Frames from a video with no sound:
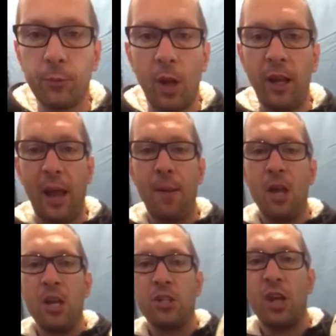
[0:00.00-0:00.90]
Okay,
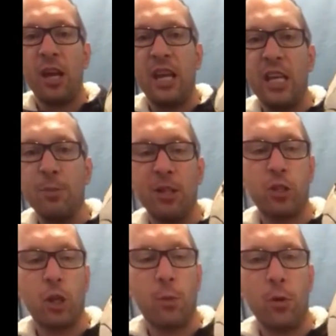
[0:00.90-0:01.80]
so here's my
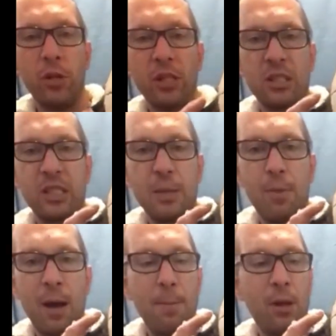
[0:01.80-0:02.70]
soccer ball. You can see
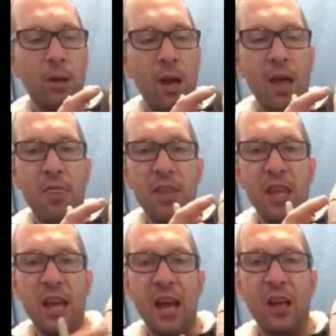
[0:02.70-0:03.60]
my middle line, the
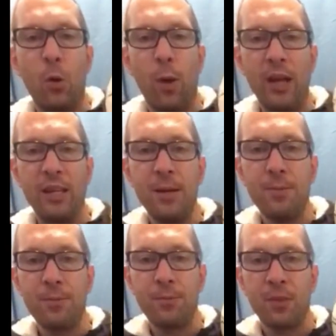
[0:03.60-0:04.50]
equator,
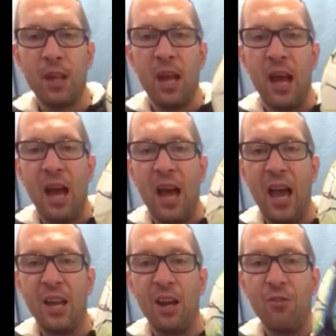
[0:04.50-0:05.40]

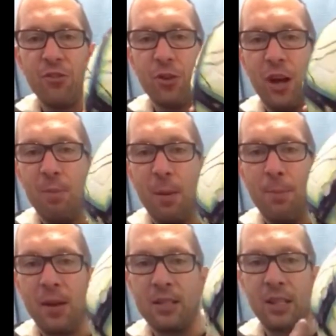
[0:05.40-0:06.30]
and I've tried my
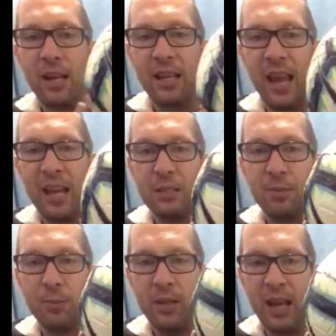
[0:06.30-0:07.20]
best that I can. It's
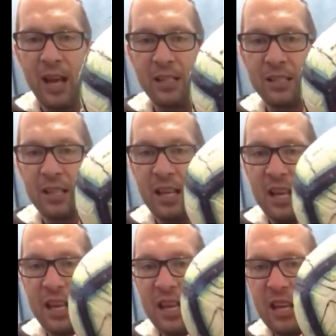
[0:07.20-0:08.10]
pretty hard to see.
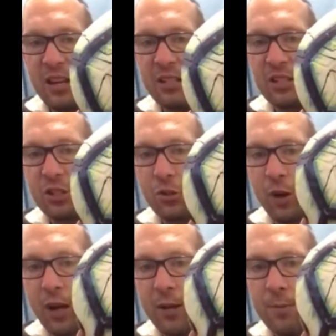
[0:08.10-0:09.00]
Here is
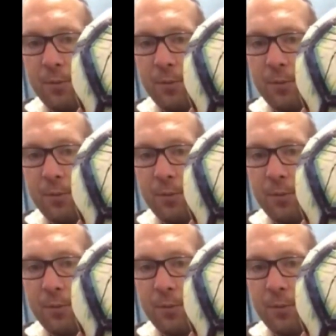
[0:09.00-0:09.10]
Australia.